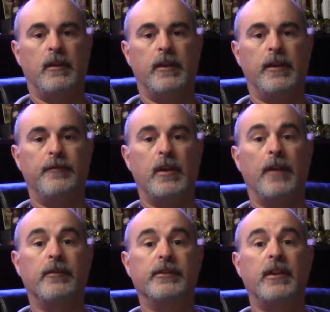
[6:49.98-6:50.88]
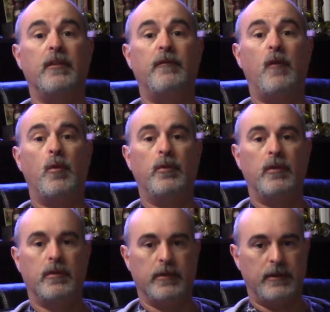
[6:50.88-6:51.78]
If you have a cell phone
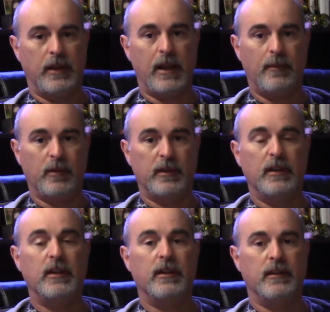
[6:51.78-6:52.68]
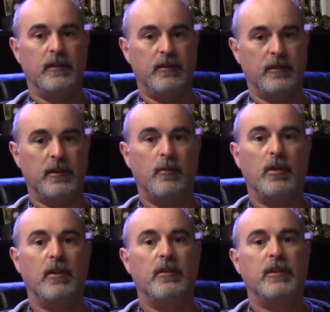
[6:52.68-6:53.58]
or tablet, you're going to
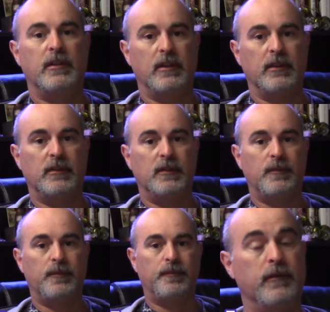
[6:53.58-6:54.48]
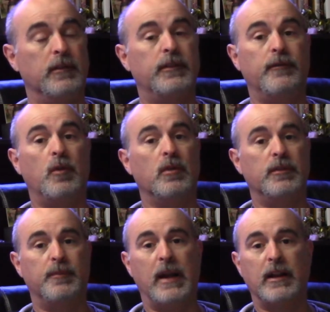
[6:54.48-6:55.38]
want to look at this. First, of
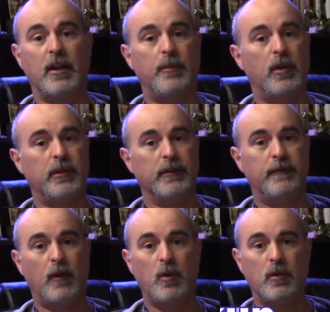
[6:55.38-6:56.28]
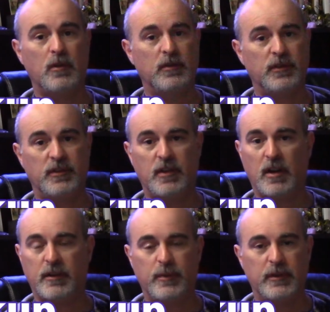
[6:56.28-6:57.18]
course, back up all your photos,
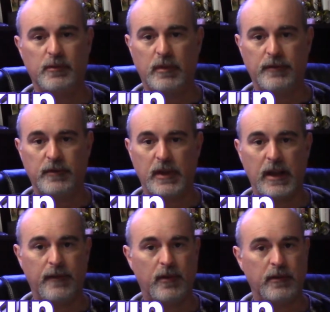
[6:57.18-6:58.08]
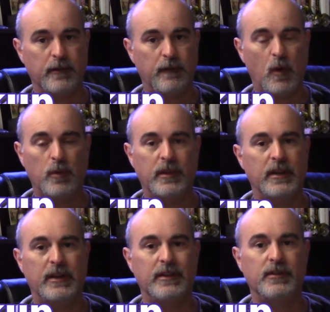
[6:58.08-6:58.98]
documents, whatever you have on your phone
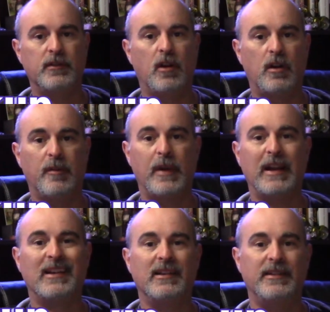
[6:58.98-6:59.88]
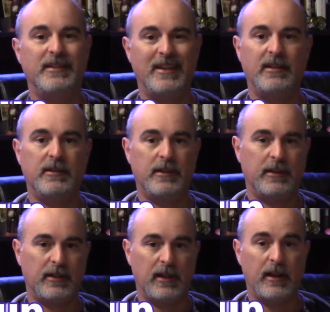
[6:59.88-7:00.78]
that isn't automatically synced to
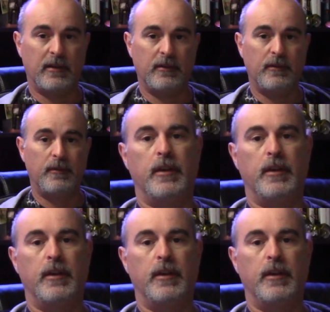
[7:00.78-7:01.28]
the cloud.